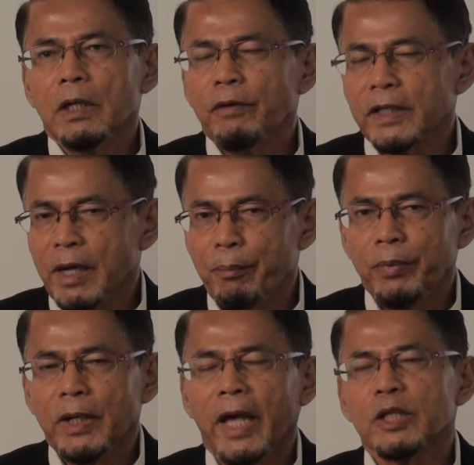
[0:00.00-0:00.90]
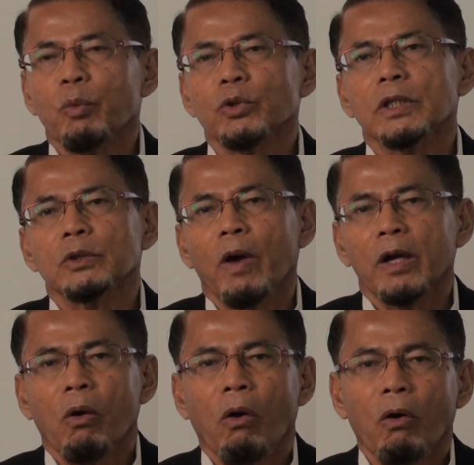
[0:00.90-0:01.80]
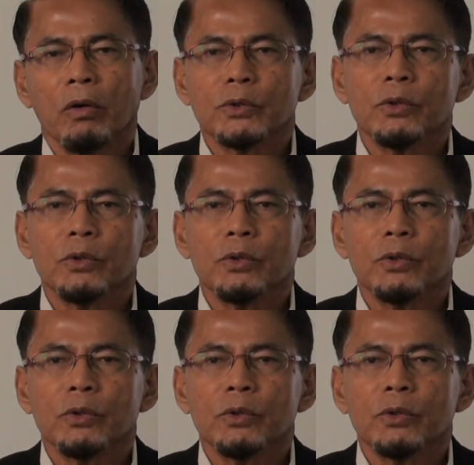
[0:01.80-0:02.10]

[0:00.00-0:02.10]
for example, exposure to alcohol.